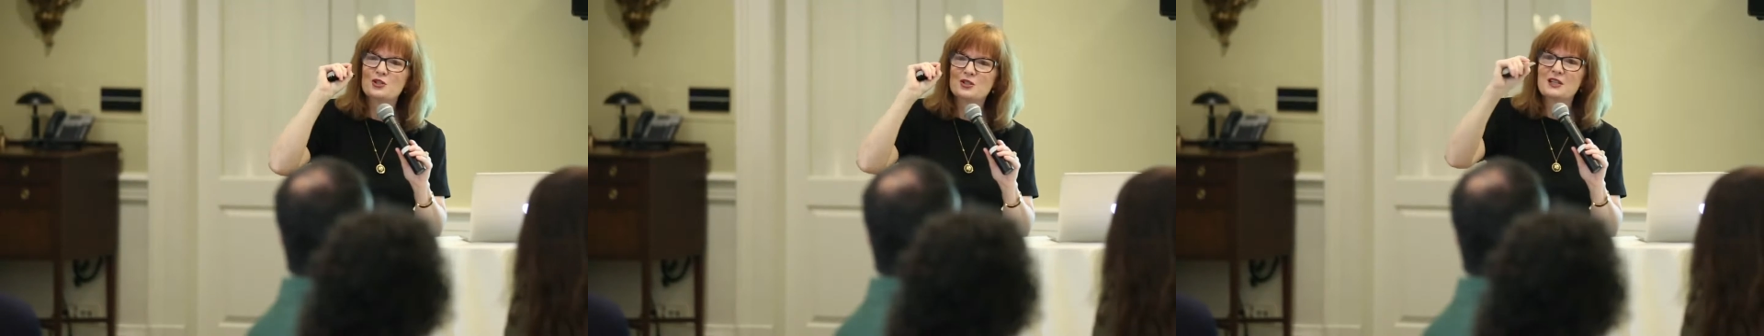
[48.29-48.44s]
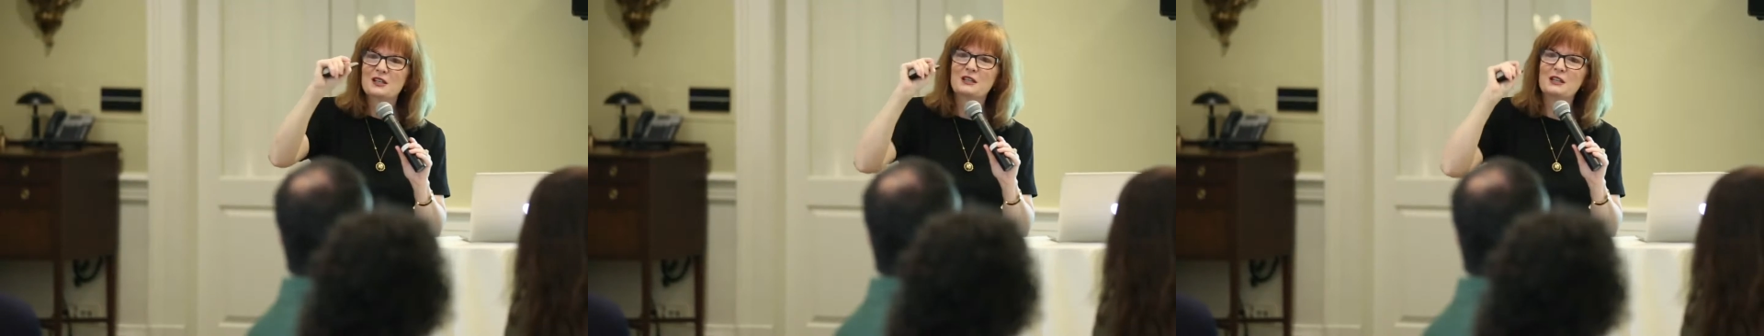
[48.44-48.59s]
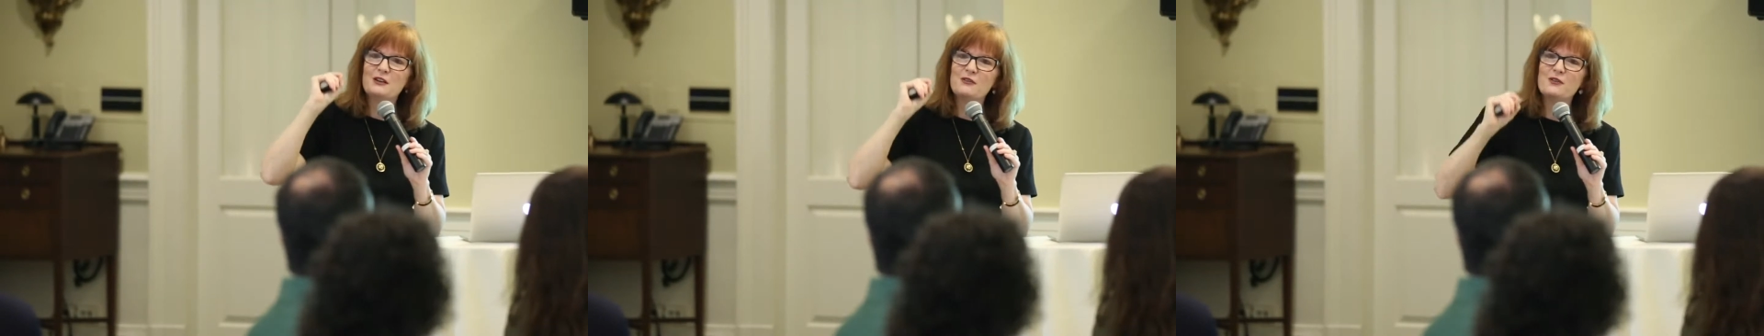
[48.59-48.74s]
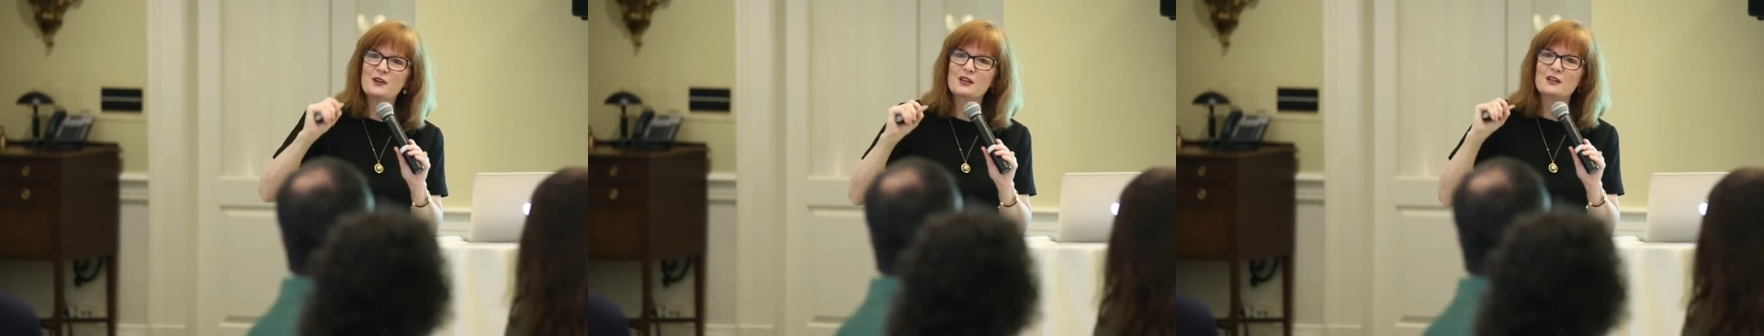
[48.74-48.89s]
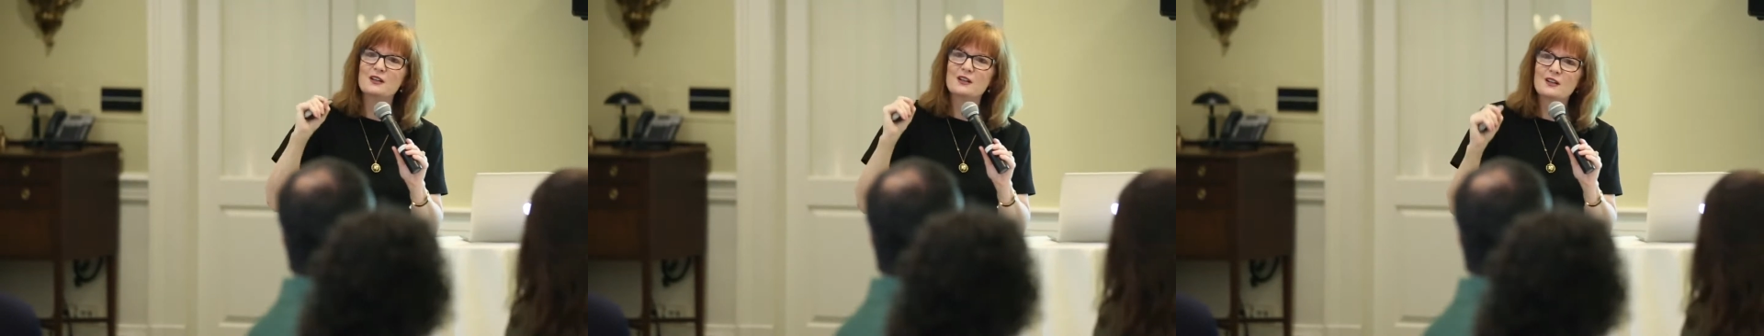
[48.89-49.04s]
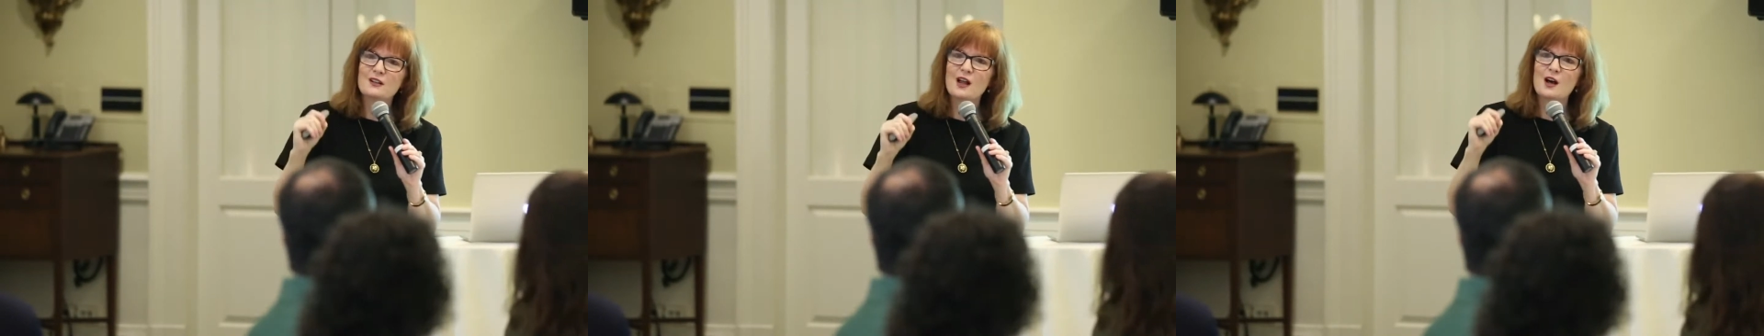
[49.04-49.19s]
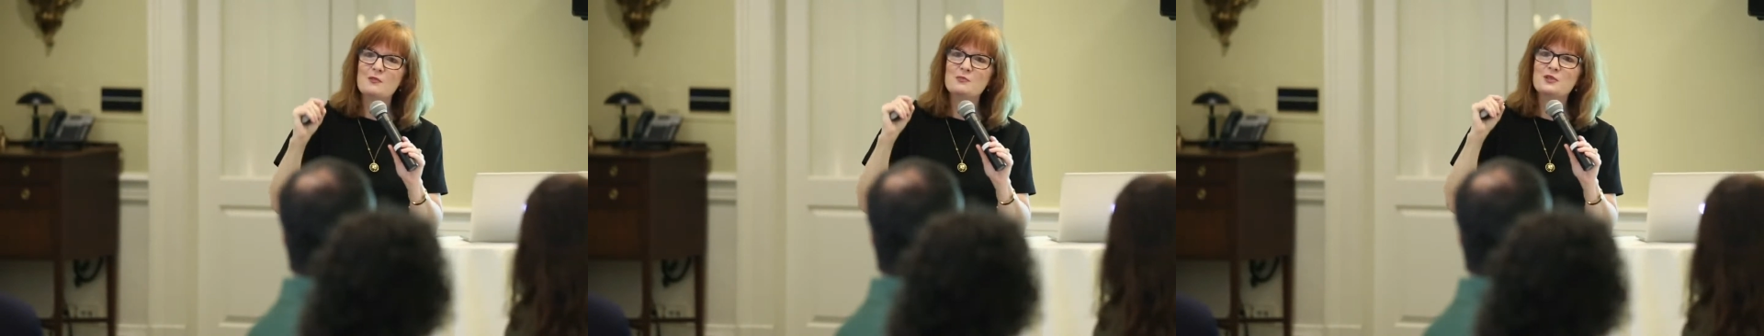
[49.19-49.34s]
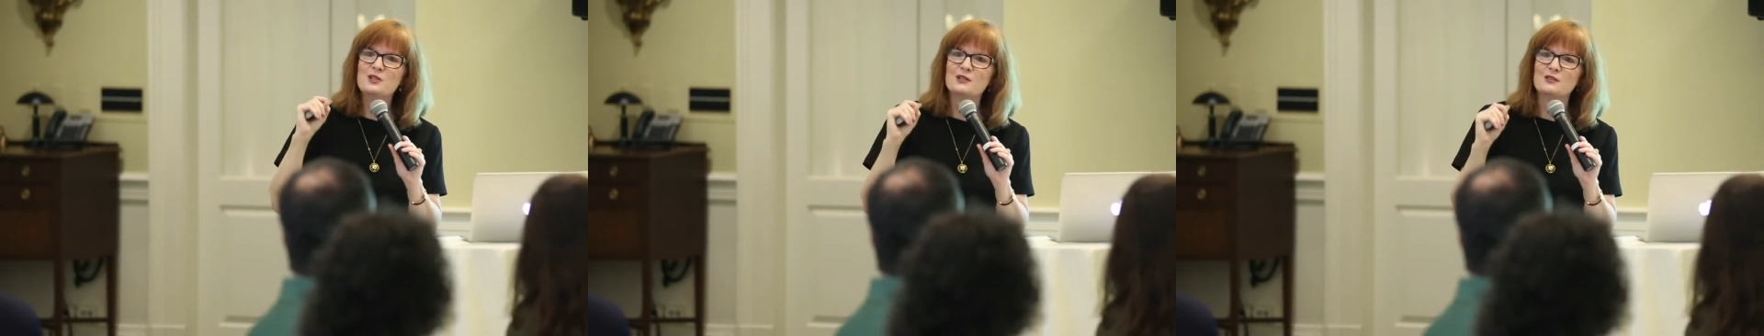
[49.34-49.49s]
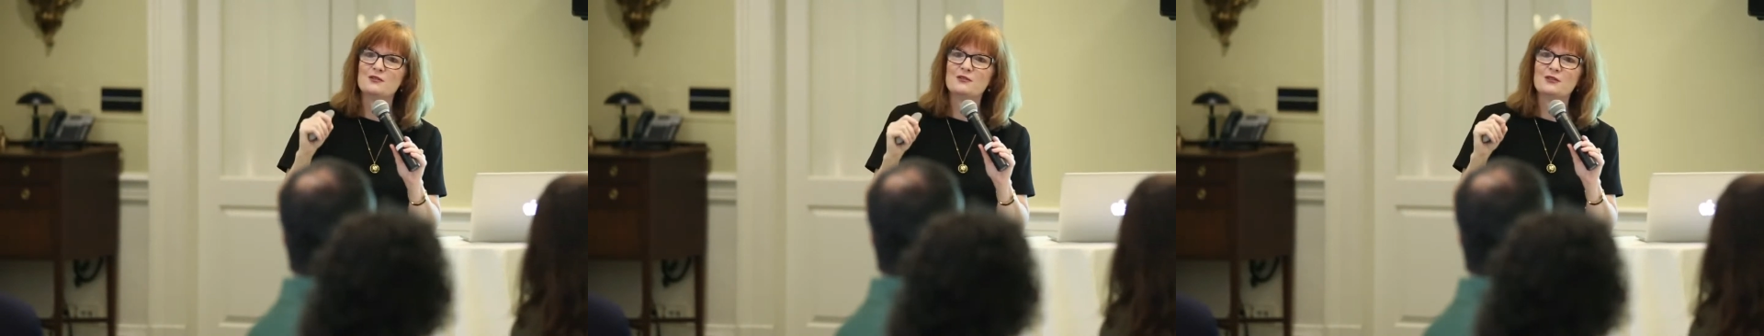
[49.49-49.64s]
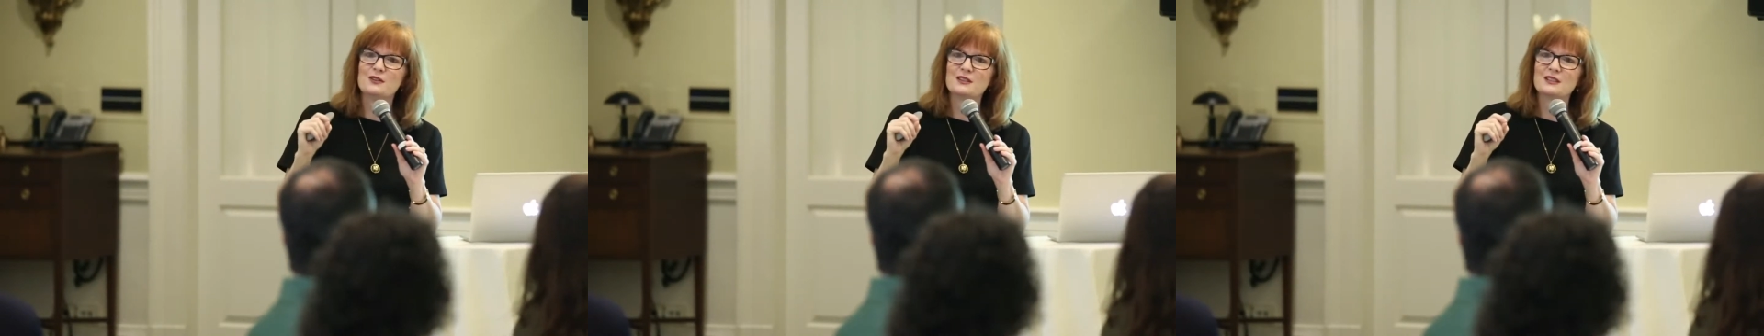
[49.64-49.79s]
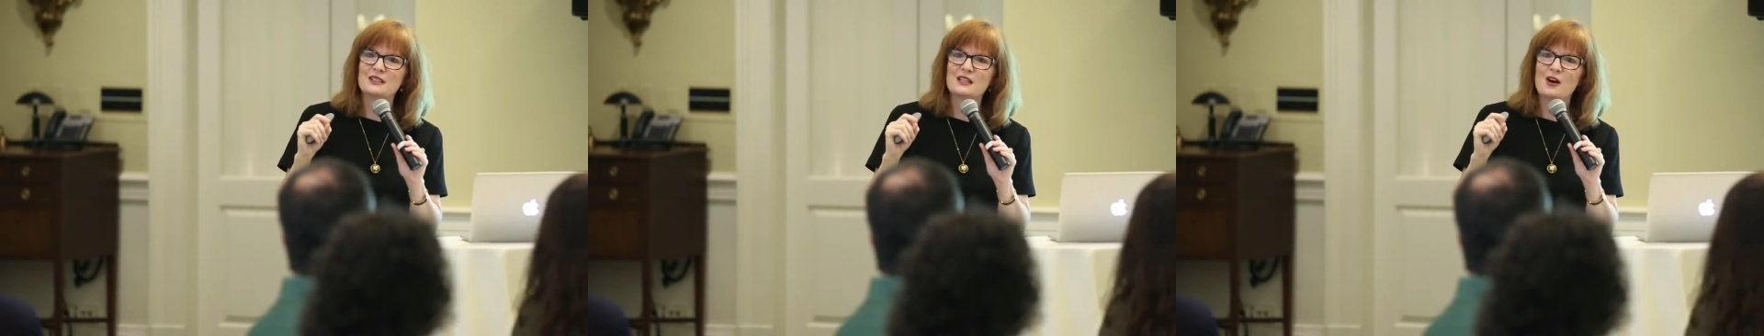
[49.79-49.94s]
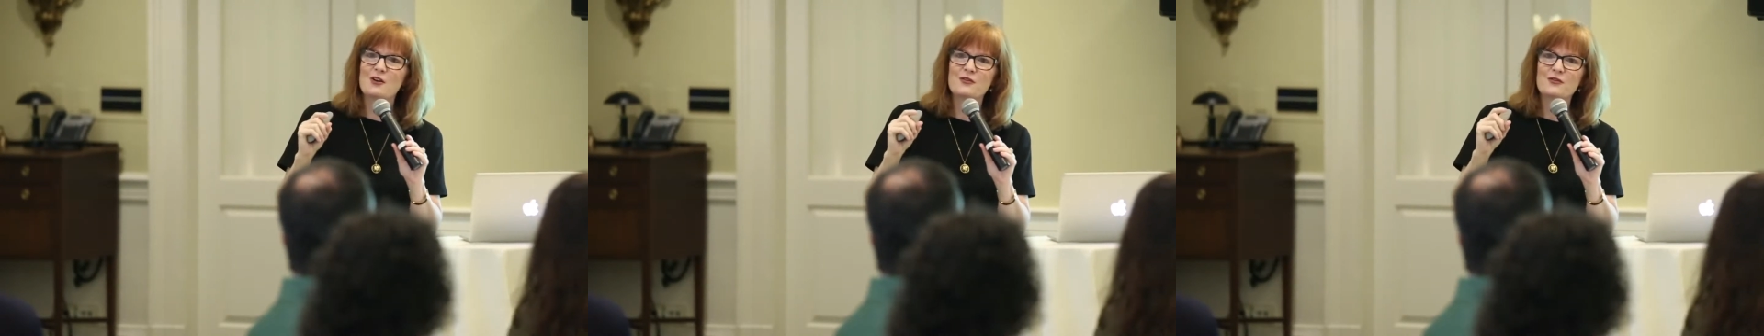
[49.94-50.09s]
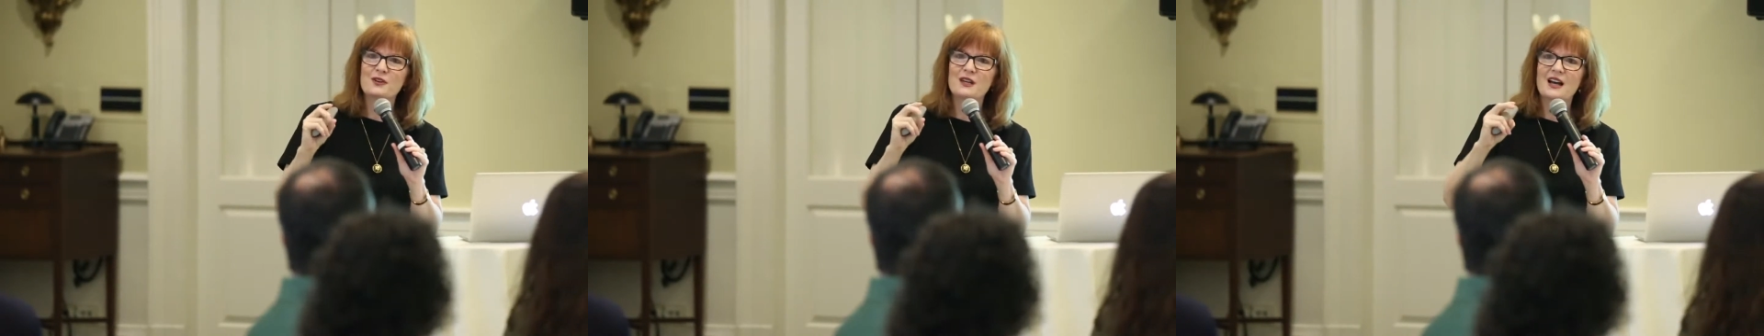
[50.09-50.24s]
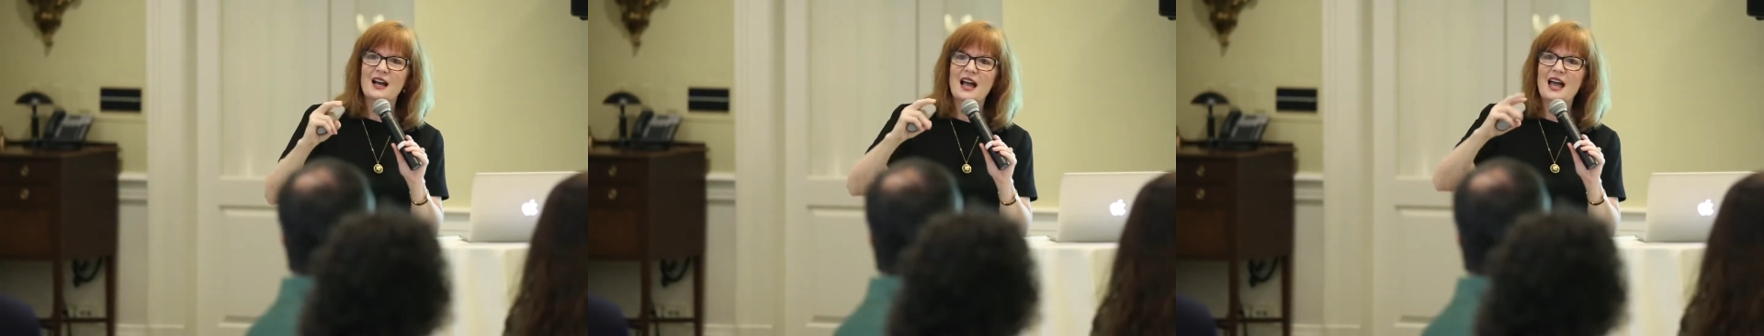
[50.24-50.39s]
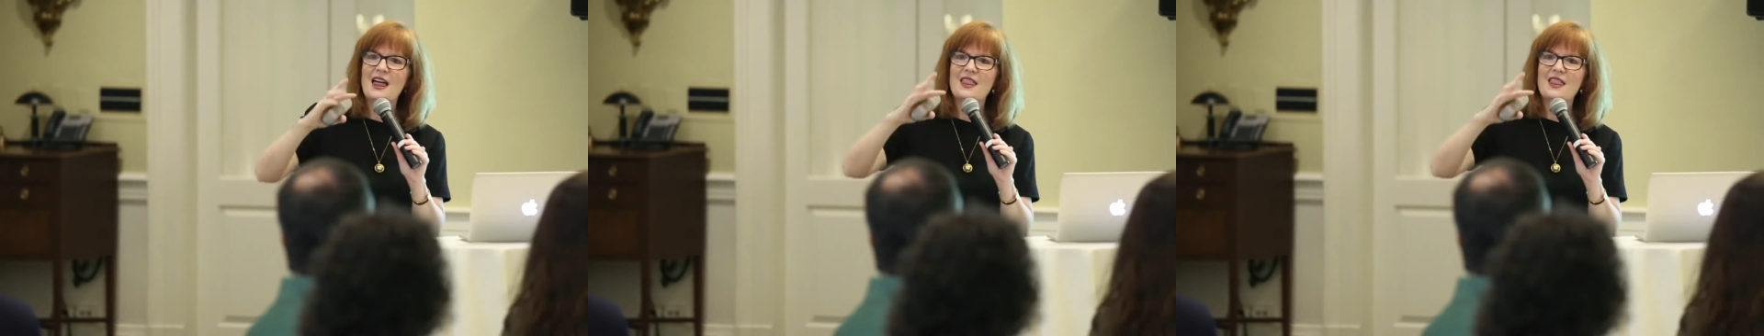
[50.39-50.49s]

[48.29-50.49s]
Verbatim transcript: significant clubs in Philadelphia,